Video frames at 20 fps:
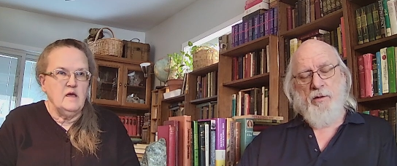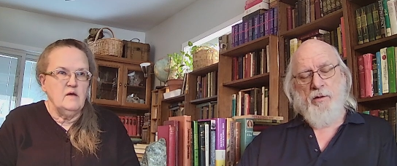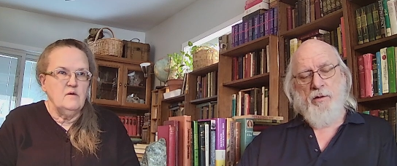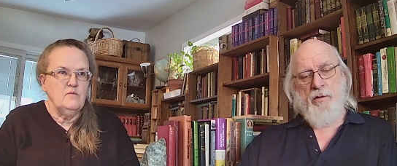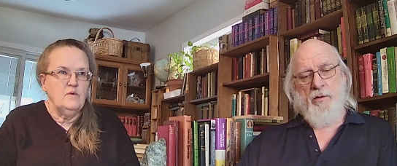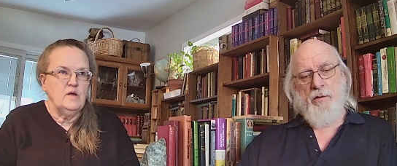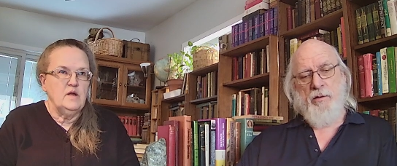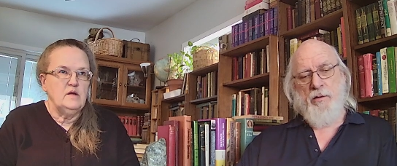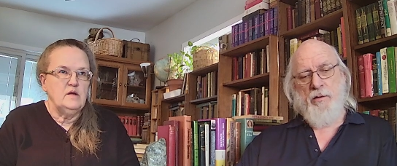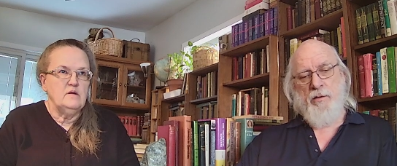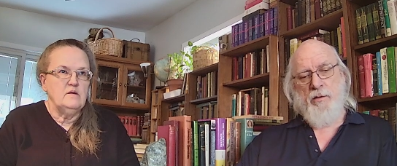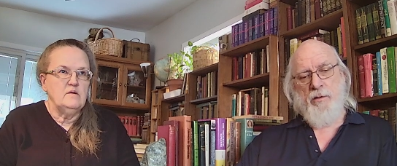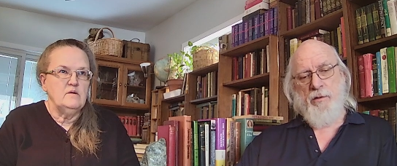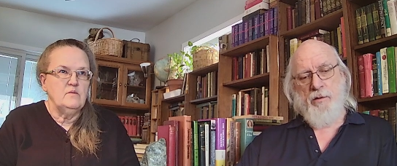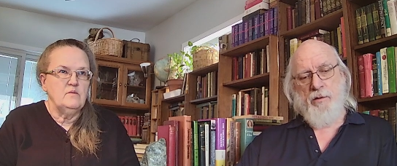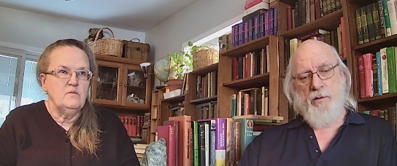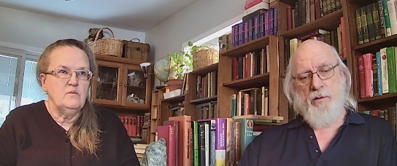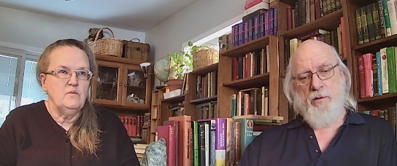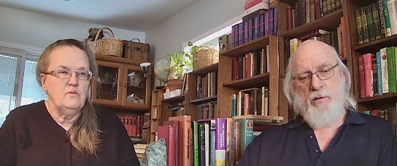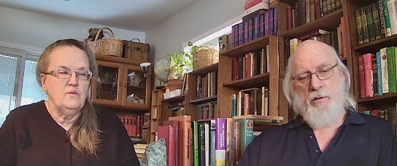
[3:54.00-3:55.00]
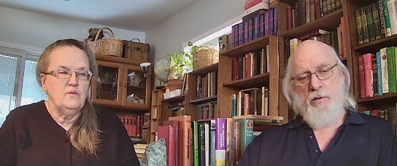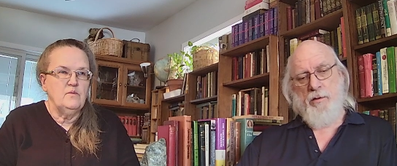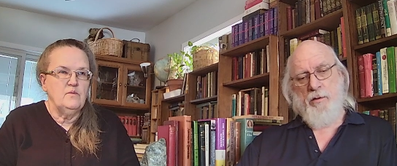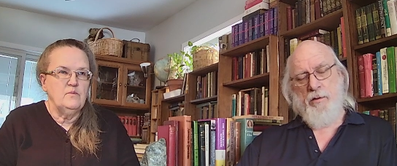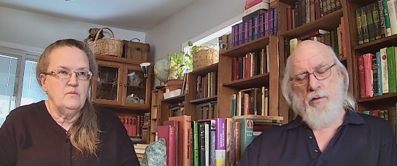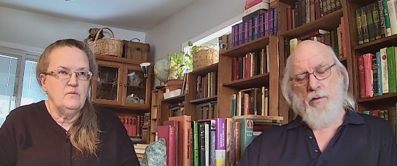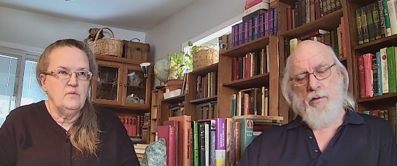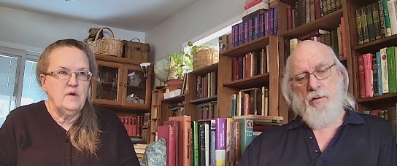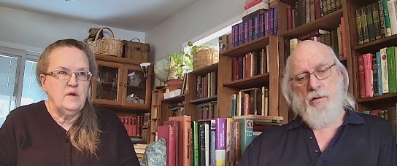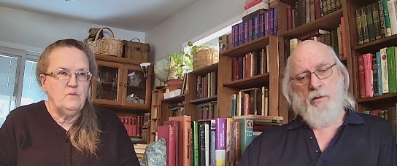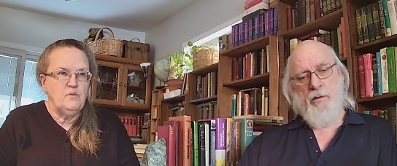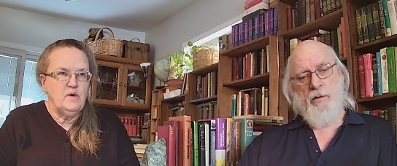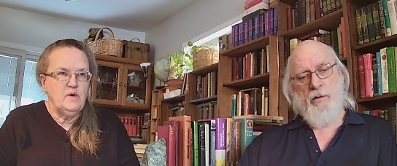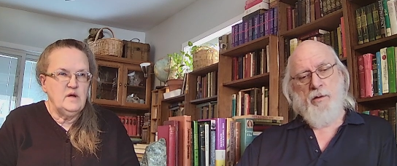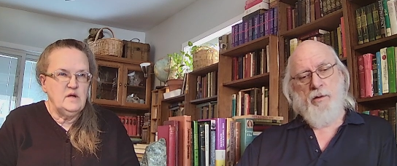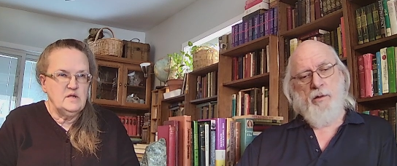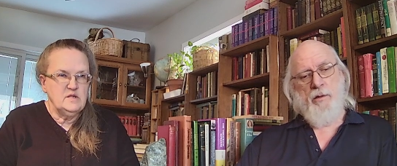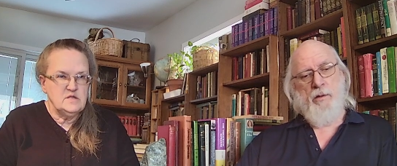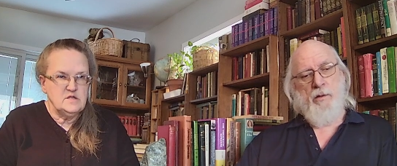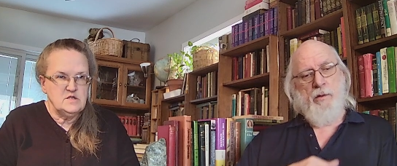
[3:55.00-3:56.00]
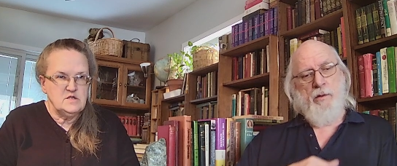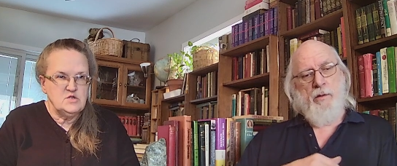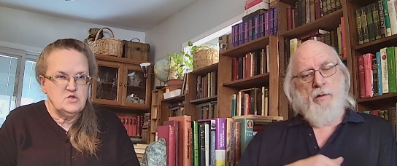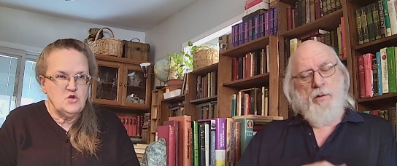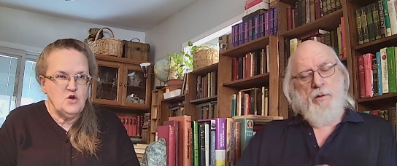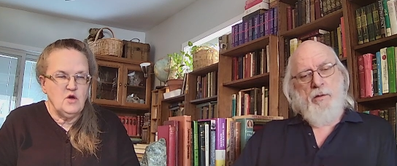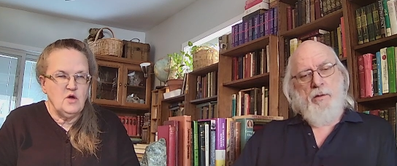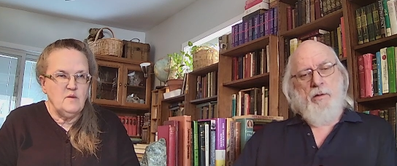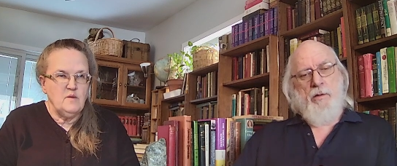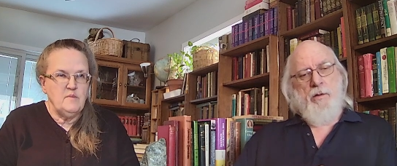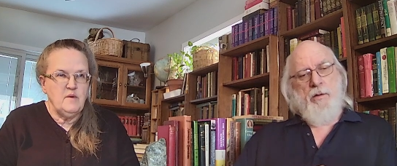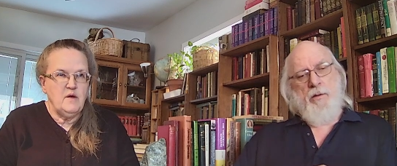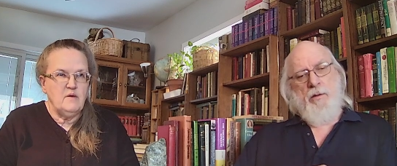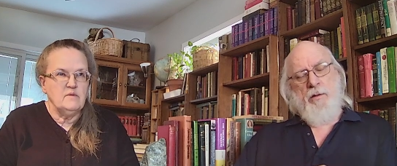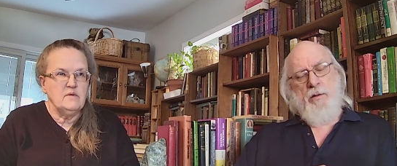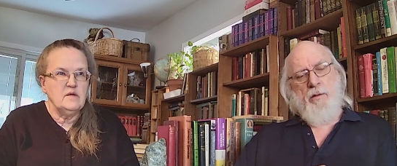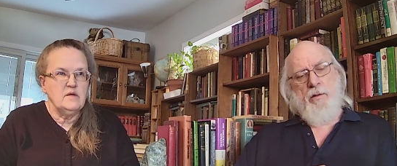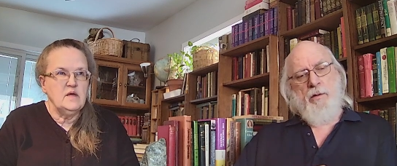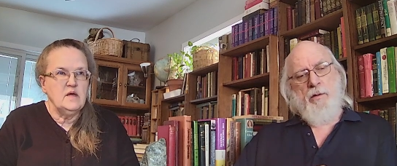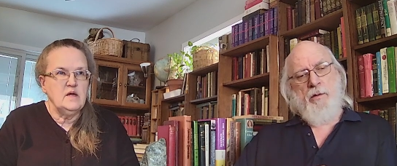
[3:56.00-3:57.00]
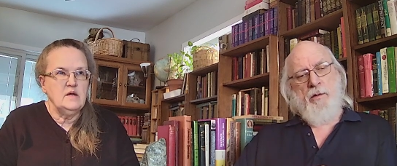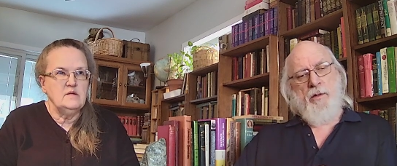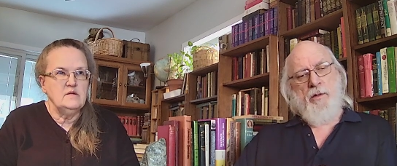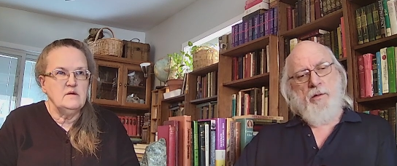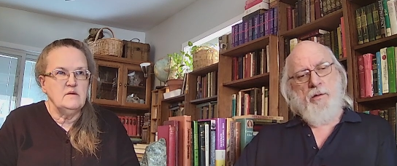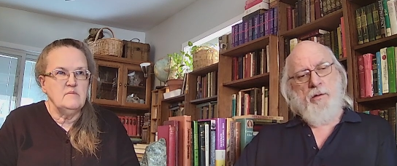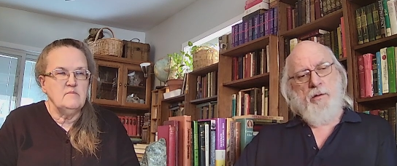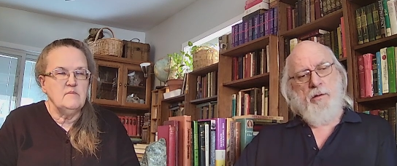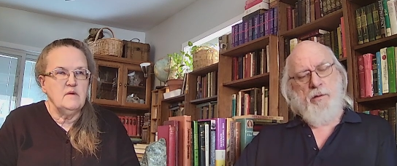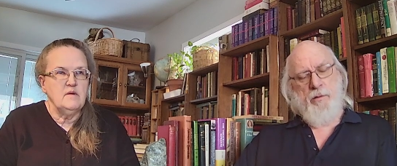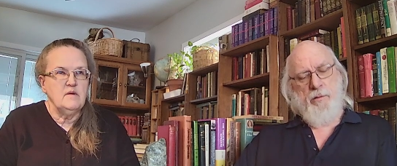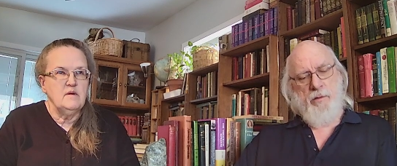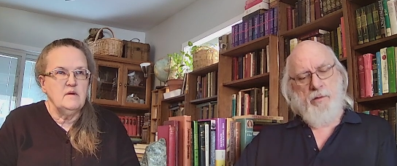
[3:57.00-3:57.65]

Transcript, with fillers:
Speaker 1: when when witnesses talk about kingdom